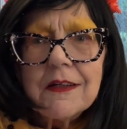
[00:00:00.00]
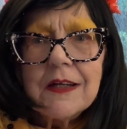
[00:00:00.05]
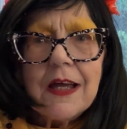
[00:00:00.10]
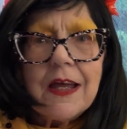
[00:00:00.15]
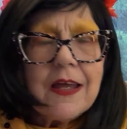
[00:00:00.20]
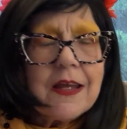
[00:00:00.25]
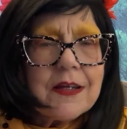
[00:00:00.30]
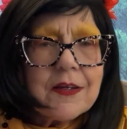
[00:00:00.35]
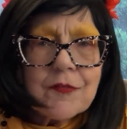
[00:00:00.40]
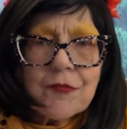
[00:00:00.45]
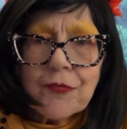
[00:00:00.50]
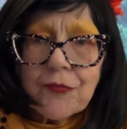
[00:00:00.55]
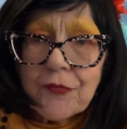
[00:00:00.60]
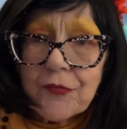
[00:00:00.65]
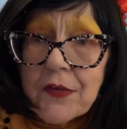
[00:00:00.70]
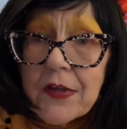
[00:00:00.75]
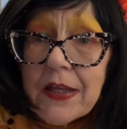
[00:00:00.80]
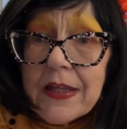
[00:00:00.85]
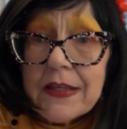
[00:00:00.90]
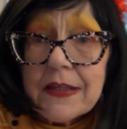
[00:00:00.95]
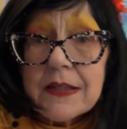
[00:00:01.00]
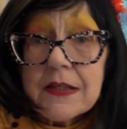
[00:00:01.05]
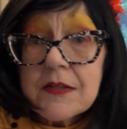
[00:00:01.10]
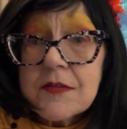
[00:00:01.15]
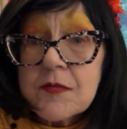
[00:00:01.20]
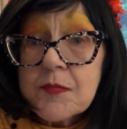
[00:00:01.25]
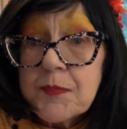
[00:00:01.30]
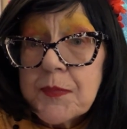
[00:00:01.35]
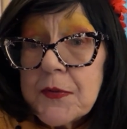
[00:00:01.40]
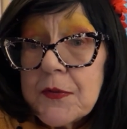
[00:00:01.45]
And it fit, and
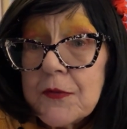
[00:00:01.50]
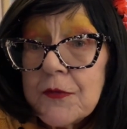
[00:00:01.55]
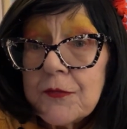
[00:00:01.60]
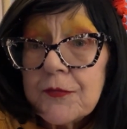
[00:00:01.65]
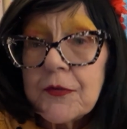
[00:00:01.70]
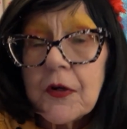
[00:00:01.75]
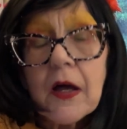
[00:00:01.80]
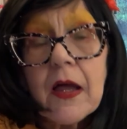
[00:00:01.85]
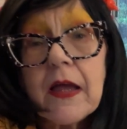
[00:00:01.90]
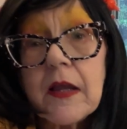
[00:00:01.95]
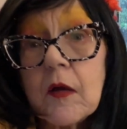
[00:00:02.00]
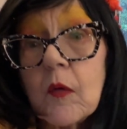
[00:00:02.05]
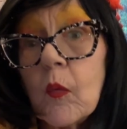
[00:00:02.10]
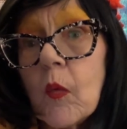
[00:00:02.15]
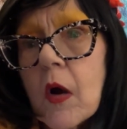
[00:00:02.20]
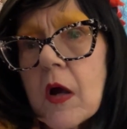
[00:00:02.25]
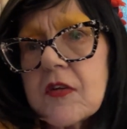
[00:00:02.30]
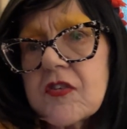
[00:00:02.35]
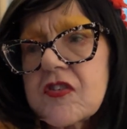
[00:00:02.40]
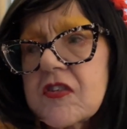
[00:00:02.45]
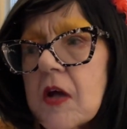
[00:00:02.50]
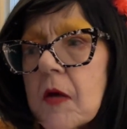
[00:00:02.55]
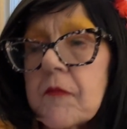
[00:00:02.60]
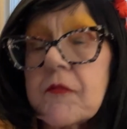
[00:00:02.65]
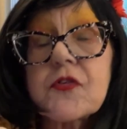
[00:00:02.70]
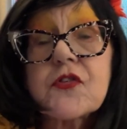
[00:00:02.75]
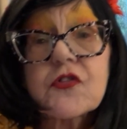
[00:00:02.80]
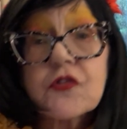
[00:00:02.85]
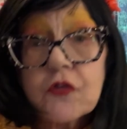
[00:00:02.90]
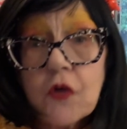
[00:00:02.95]
it's beautiful, and it washed up
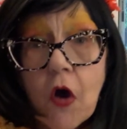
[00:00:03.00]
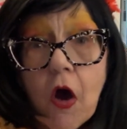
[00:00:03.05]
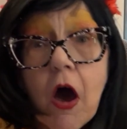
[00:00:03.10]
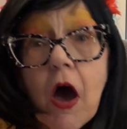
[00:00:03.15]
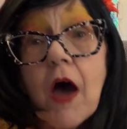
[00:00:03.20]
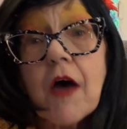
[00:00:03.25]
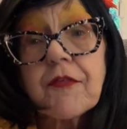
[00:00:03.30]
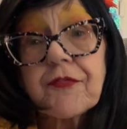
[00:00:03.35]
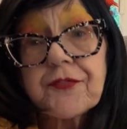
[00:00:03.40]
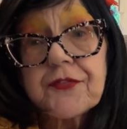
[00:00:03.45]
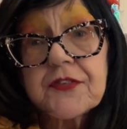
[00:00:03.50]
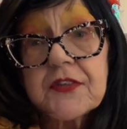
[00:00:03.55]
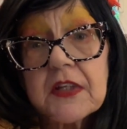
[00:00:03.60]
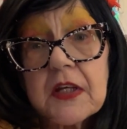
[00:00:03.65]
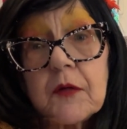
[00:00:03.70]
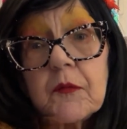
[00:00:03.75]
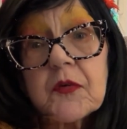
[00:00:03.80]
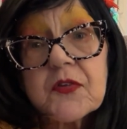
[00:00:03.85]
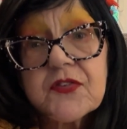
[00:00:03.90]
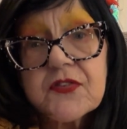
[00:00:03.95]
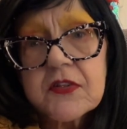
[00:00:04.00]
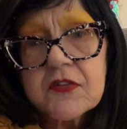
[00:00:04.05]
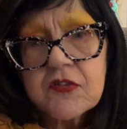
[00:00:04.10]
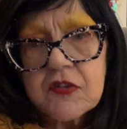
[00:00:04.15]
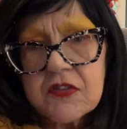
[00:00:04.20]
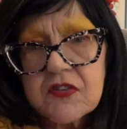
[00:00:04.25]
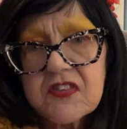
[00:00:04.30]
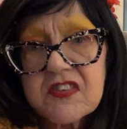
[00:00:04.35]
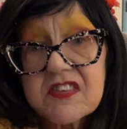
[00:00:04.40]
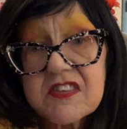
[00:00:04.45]
soft. It was such
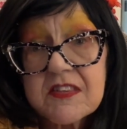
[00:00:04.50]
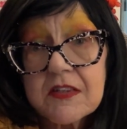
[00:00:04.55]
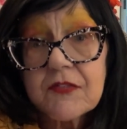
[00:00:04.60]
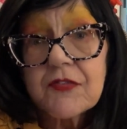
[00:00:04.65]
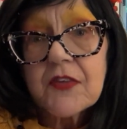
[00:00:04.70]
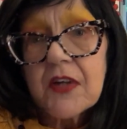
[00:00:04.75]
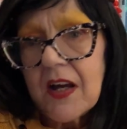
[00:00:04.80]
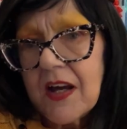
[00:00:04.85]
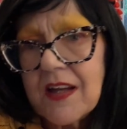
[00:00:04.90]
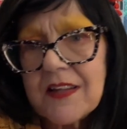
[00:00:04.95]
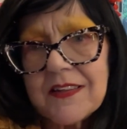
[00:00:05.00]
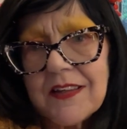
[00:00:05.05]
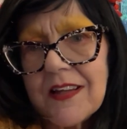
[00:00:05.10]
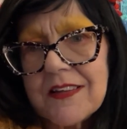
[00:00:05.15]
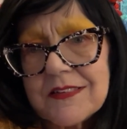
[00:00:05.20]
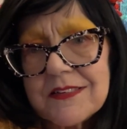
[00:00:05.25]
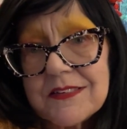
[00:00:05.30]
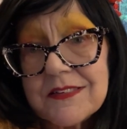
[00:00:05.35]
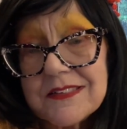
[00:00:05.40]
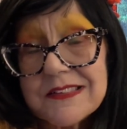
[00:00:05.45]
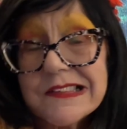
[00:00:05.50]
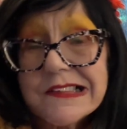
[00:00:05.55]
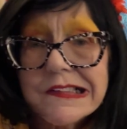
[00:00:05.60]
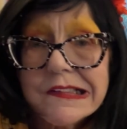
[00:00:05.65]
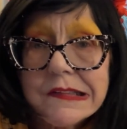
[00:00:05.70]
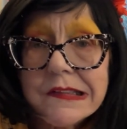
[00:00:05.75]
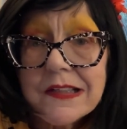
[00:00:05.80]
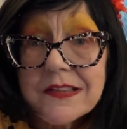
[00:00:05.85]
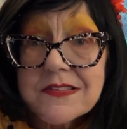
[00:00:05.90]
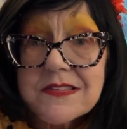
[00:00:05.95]
a stiff cotton, I didn't
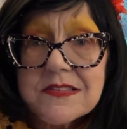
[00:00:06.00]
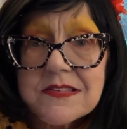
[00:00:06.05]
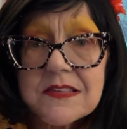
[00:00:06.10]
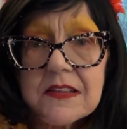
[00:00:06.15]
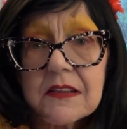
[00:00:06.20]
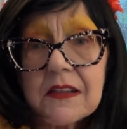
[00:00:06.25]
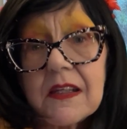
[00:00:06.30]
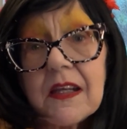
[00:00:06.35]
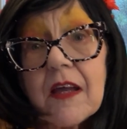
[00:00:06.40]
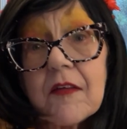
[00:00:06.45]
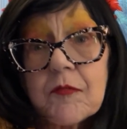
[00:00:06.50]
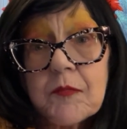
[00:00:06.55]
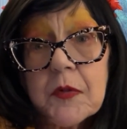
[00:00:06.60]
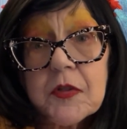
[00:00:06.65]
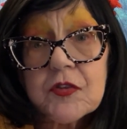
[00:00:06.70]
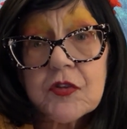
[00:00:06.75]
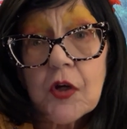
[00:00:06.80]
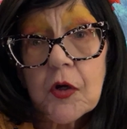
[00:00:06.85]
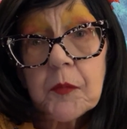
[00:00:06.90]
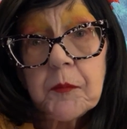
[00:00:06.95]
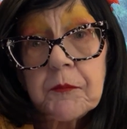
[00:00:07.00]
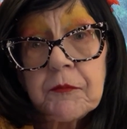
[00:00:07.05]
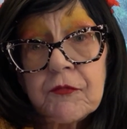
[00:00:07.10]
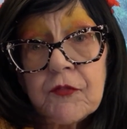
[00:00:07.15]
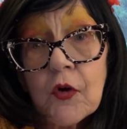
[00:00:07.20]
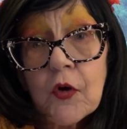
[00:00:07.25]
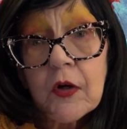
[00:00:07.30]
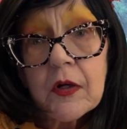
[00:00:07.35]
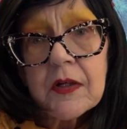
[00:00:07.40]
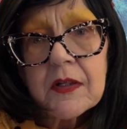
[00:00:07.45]
necessarily have much hope
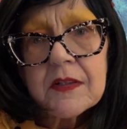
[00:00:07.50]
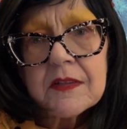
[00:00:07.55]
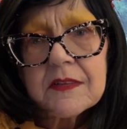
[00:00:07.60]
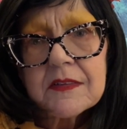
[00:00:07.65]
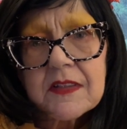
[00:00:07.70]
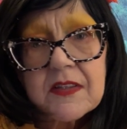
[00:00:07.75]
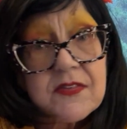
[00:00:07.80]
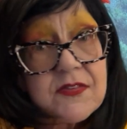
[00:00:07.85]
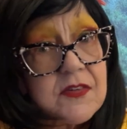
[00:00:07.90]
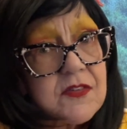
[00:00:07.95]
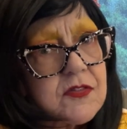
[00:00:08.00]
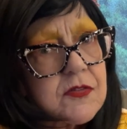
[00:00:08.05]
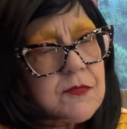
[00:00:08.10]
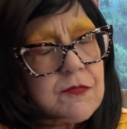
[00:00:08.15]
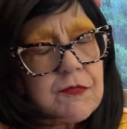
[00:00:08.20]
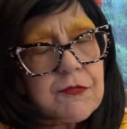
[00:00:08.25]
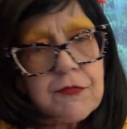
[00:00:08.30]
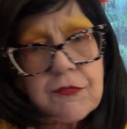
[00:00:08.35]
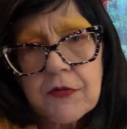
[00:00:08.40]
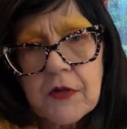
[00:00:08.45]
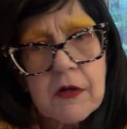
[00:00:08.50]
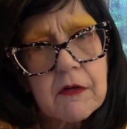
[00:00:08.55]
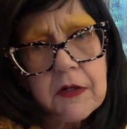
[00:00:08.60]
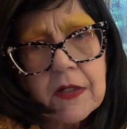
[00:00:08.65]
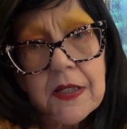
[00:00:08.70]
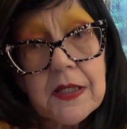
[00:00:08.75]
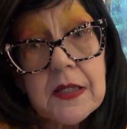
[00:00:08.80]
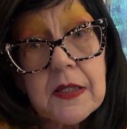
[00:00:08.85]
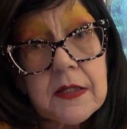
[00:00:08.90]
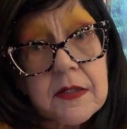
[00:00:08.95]
for it because there's some
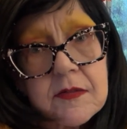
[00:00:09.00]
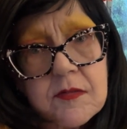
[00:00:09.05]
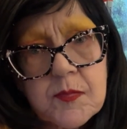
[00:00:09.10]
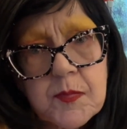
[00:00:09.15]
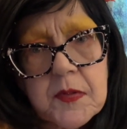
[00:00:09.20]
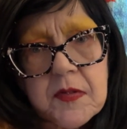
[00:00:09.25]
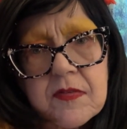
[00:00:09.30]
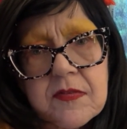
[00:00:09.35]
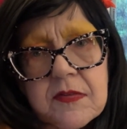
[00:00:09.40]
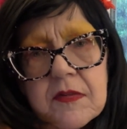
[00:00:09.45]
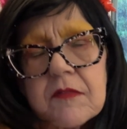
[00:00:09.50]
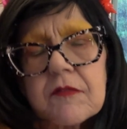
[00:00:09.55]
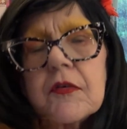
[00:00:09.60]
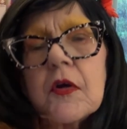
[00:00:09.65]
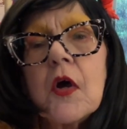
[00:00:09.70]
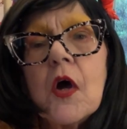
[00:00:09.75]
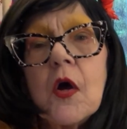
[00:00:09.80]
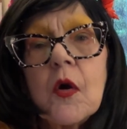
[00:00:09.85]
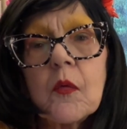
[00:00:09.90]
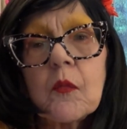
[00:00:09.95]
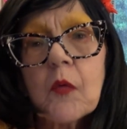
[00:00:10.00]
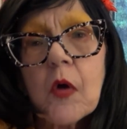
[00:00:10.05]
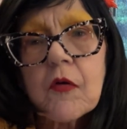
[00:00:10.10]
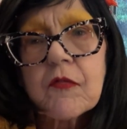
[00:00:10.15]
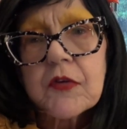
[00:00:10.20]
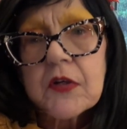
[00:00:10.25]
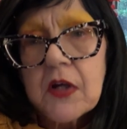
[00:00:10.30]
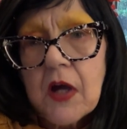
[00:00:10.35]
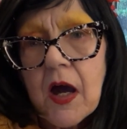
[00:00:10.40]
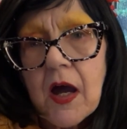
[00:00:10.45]
very inexpensive
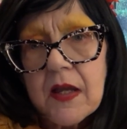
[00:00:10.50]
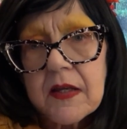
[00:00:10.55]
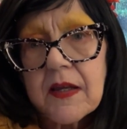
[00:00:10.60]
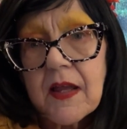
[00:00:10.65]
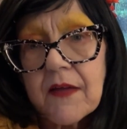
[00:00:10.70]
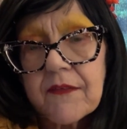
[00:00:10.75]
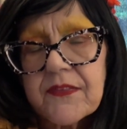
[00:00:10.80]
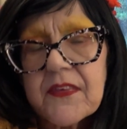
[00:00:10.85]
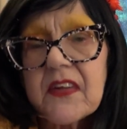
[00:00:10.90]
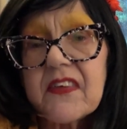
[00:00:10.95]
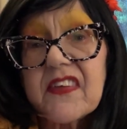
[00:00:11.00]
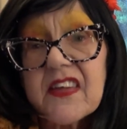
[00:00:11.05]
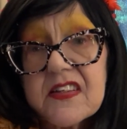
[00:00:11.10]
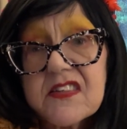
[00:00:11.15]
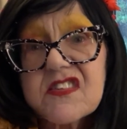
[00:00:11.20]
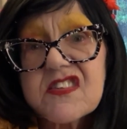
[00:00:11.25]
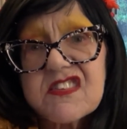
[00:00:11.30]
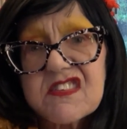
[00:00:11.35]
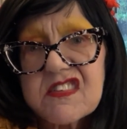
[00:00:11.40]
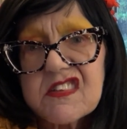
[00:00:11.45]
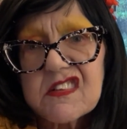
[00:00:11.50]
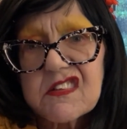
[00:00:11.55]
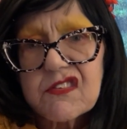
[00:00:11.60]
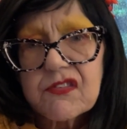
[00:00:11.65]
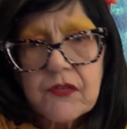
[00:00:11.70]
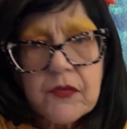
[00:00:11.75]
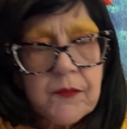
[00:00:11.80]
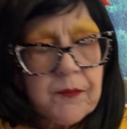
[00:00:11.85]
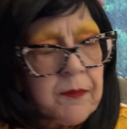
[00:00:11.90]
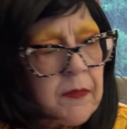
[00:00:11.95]
woven cotton out there that's
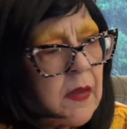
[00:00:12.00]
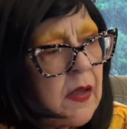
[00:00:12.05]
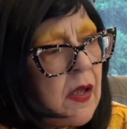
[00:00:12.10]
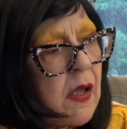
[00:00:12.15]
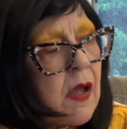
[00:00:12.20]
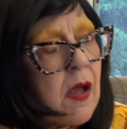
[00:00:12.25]
stiff.